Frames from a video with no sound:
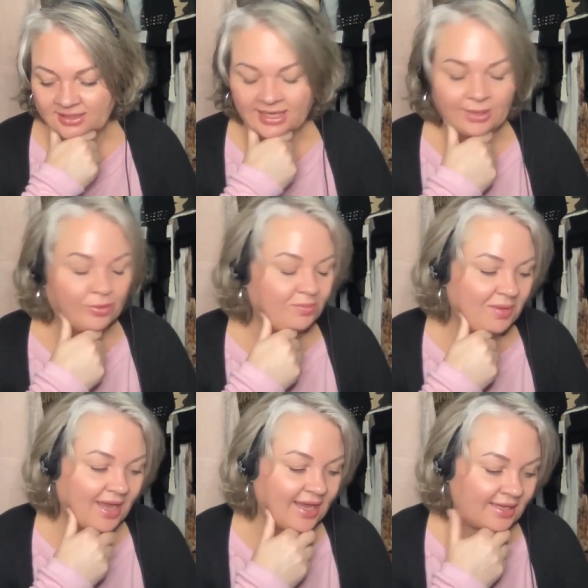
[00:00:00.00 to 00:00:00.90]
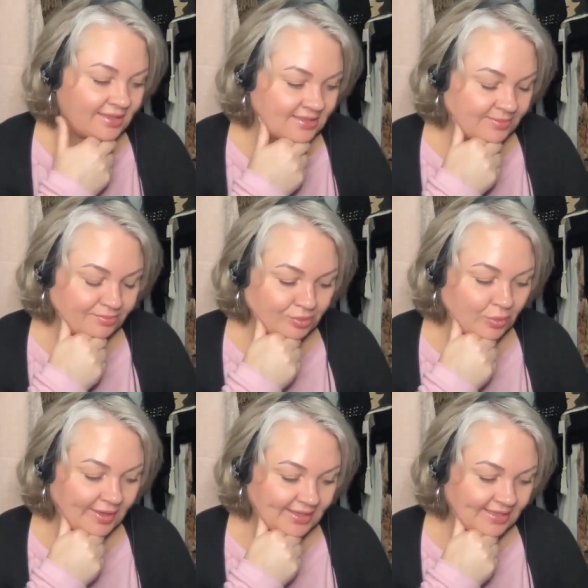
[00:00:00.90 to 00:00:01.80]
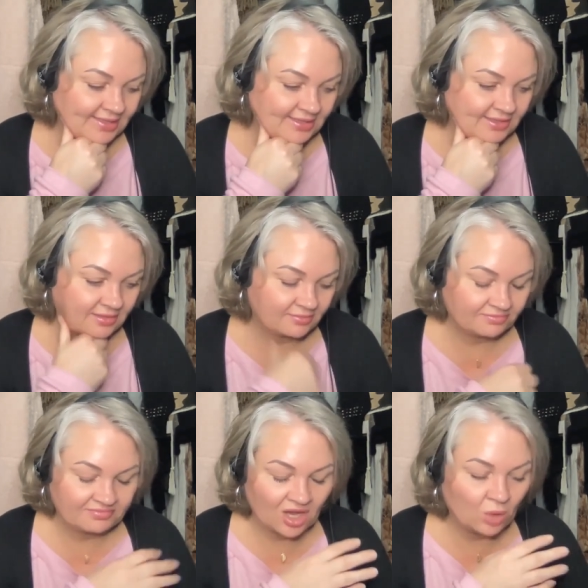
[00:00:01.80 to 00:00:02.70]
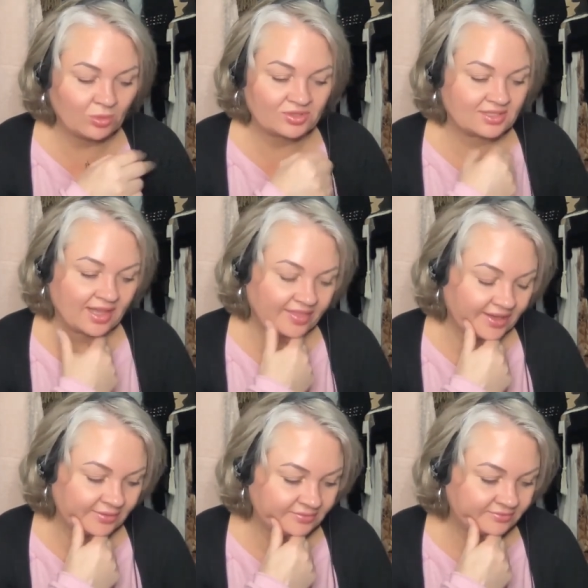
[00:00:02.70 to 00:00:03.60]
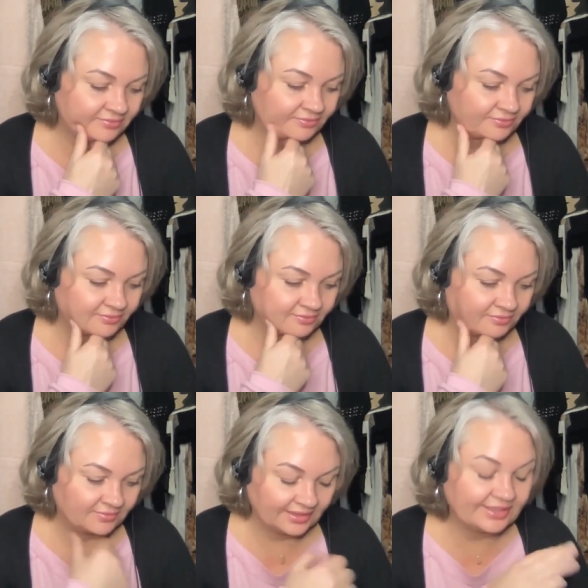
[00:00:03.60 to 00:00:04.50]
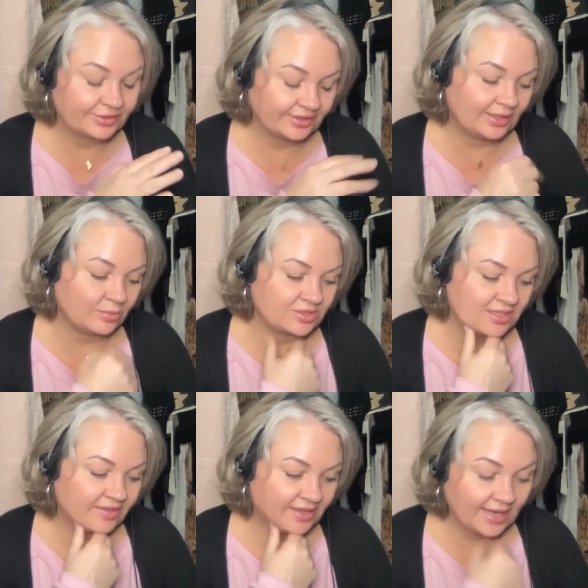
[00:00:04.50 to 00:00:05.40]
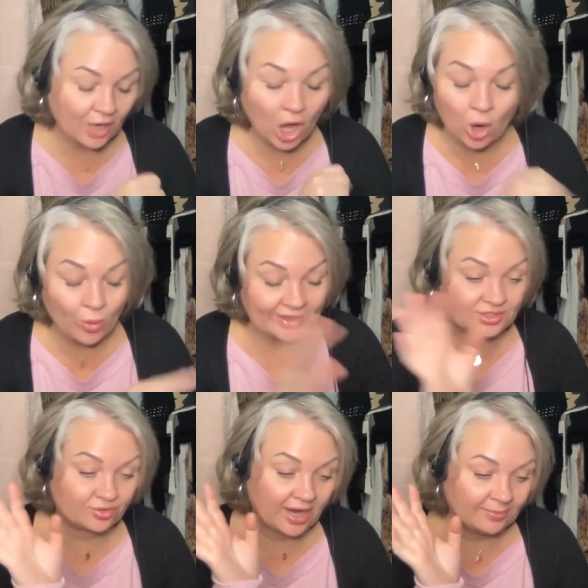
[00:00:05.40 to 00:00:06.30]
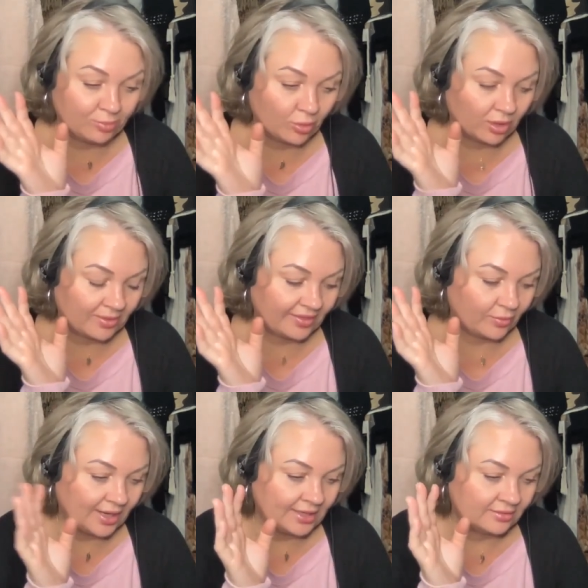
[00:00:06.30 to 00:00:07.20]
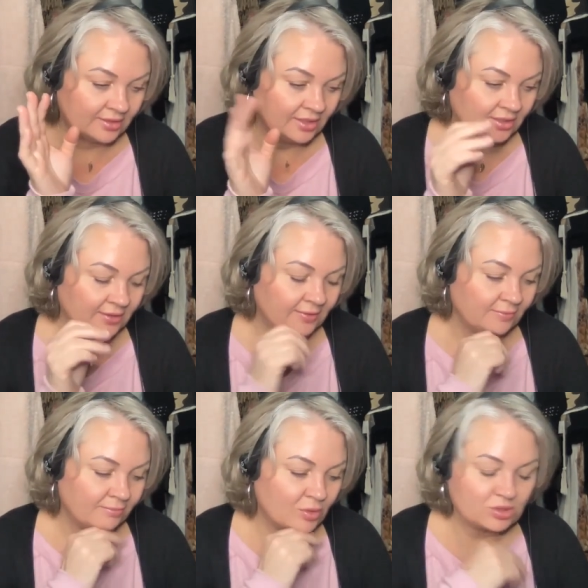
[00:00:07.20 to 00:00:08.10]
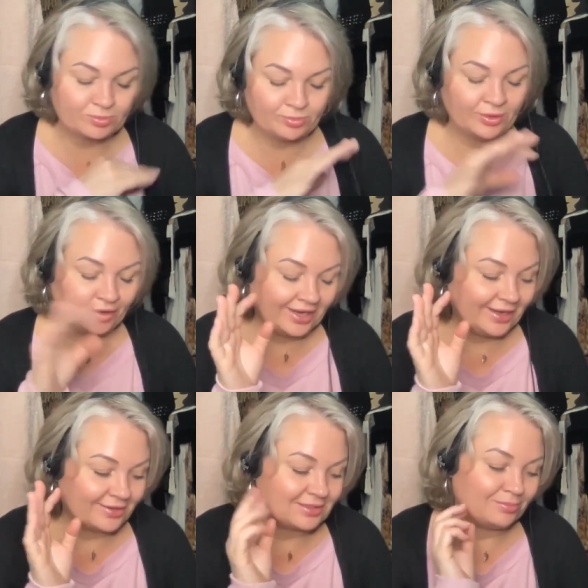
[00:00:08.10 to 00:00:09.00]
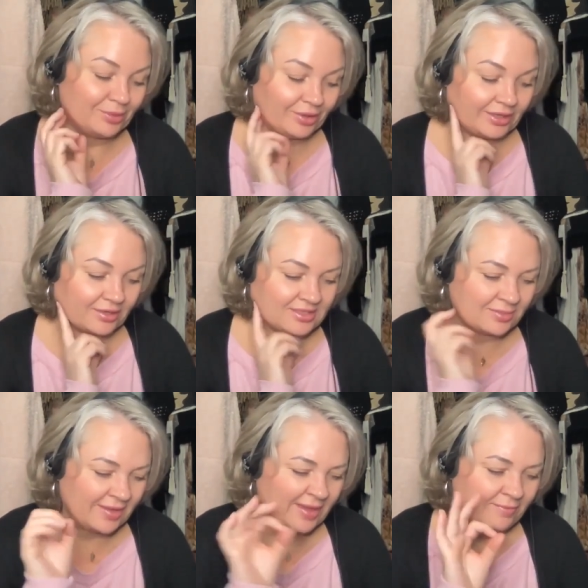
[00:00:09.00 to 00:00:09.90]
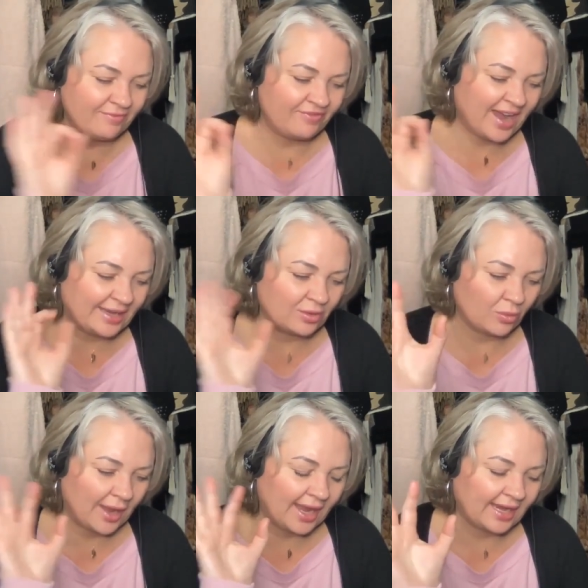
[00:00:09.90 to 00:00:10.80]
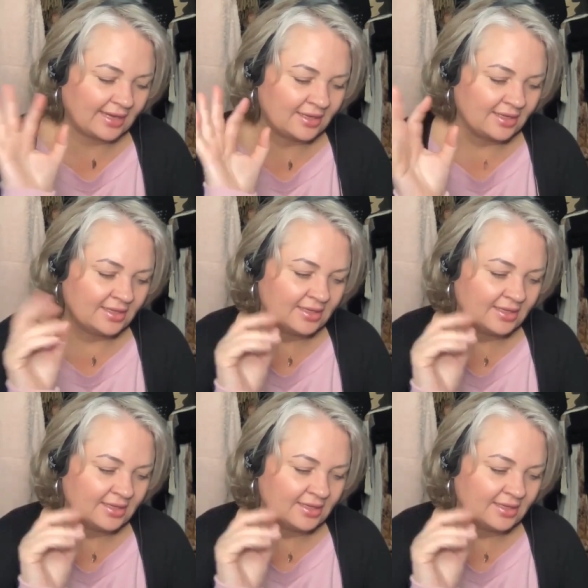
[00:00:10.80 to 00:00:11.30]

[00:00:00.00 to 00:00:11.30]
he would pay his employees almost nothing, literally almost nothing, and always cried poor, by the way. Most millionaires and billionaires, somehow they find a way